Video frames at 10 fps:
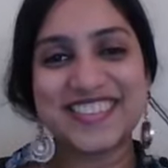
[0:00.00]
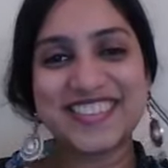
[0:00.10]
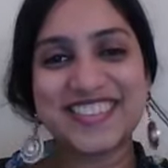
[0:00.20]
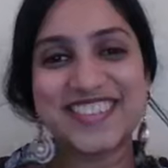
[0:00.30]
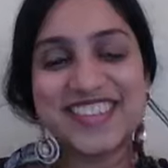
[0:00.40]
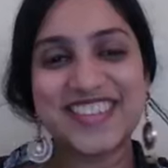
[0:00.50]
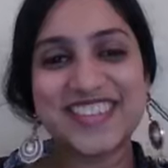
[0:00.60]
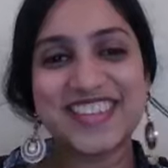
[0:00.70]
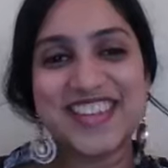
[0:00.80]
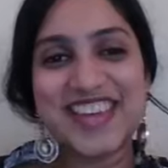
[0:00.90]

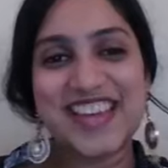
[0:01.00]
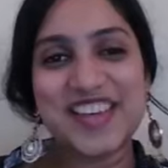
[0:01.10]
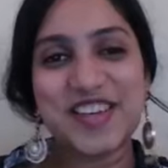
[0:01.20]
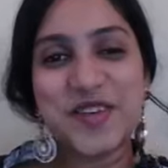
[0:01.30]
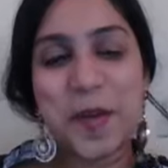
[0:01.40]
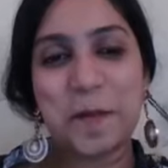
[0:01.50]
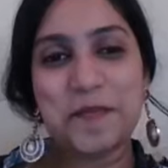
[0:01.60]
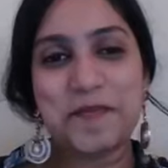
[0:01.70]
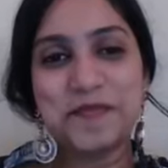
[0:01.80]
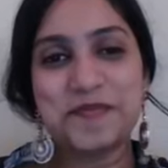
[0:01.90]

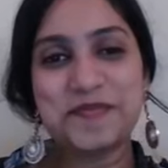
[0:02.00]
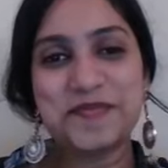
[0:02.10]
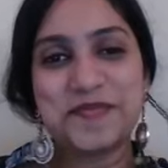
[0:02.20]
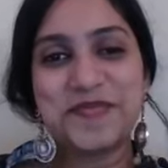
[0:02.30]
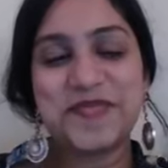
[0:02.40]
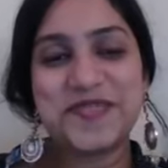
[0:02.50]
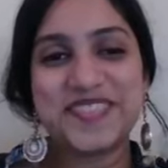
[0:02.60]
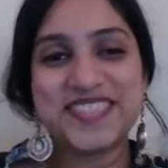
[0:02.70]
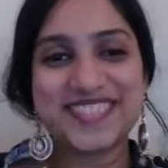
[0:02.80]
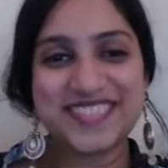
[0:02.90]

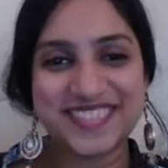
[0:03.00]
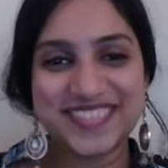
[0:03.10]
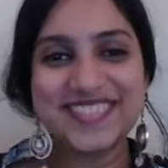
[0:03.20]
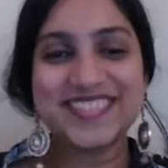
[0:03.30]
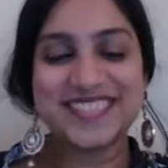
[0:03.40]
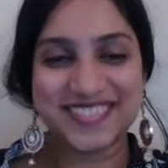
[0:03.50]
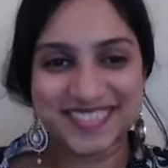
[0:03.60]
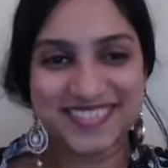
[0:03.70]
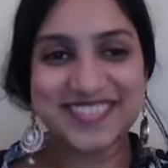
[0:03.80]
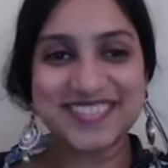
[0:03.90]

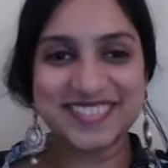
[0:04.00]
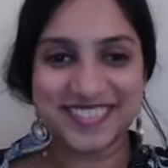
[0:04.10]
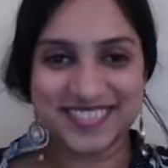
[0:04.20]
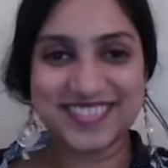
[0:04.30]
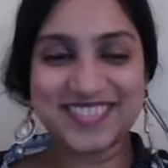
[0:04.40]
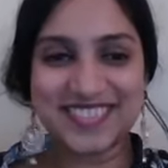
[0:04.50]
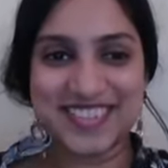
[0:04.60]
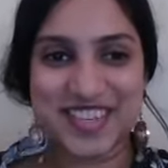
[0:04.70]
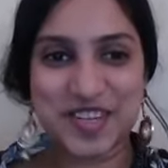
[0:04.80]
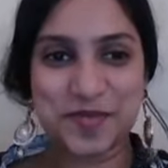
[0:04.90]

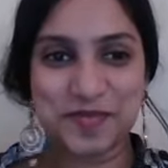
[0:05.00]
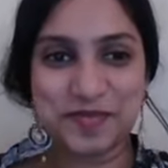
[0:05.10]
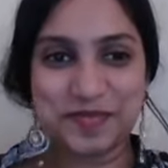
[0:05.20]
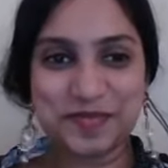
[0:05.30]
(silent)